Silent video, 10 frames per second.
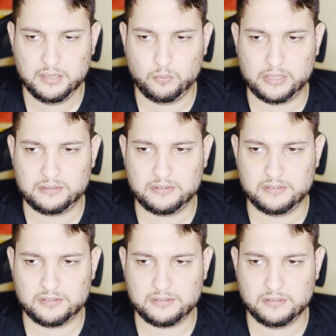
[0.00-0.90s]
what
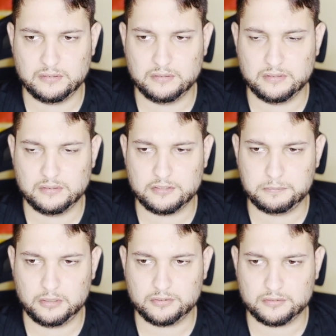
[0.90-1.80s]
is th th this
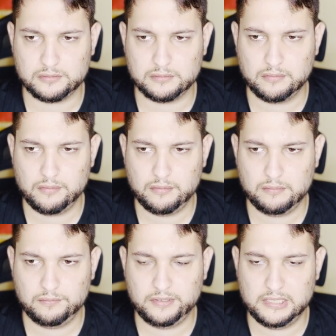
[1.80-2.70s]
person
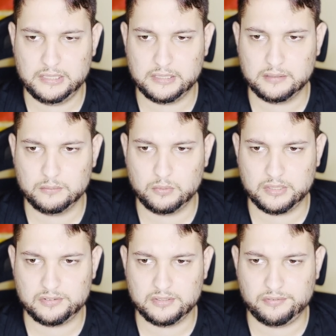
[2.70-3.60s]
feeling, what
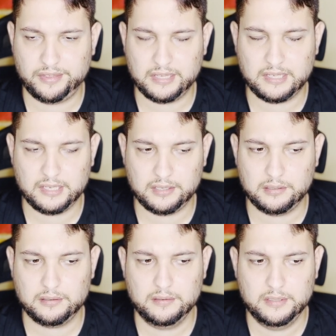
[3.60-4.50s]
is he thinking,